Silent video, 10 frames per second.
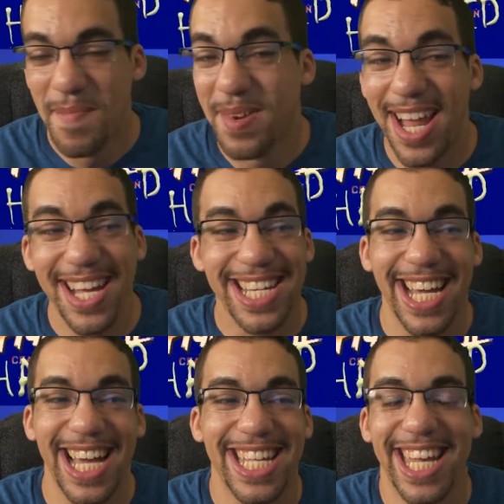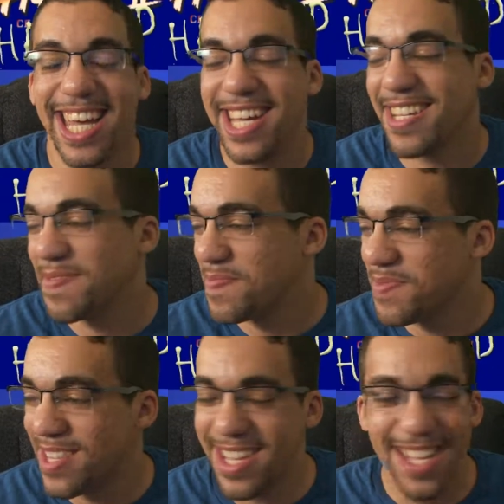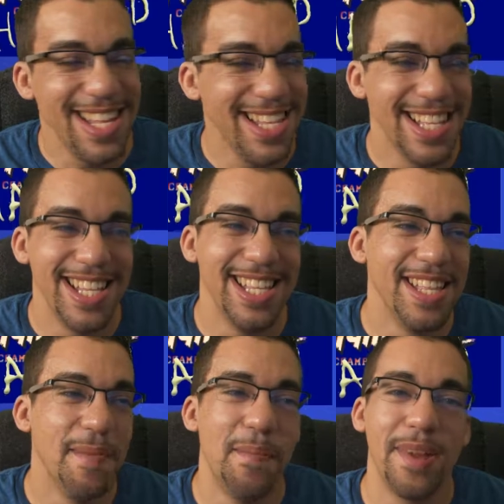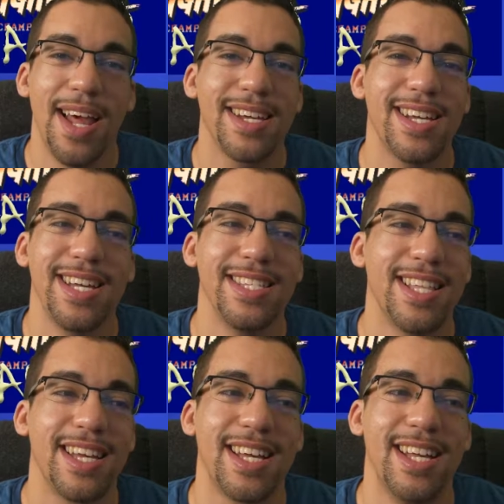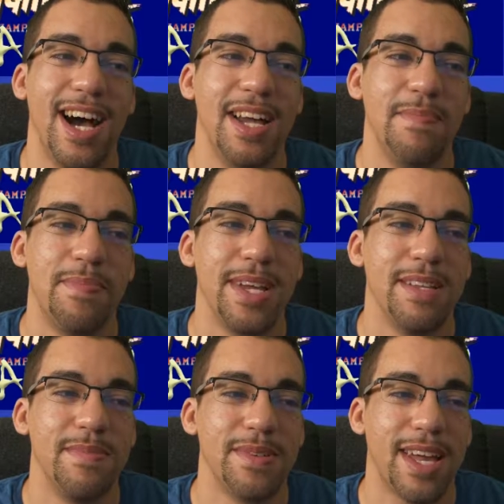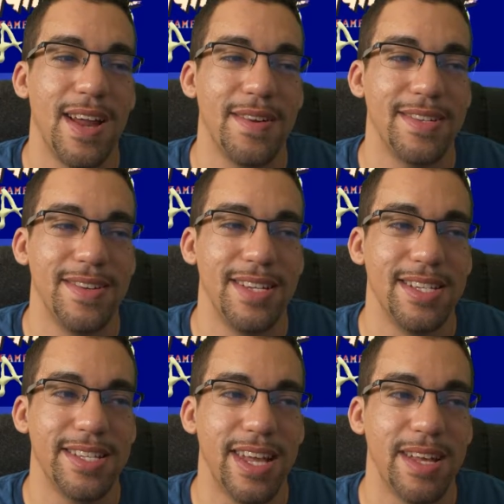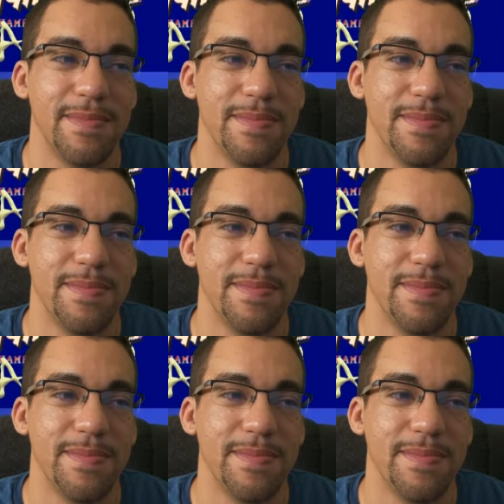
Blanca, I can't. Blanca is like an unbeatable character in this game.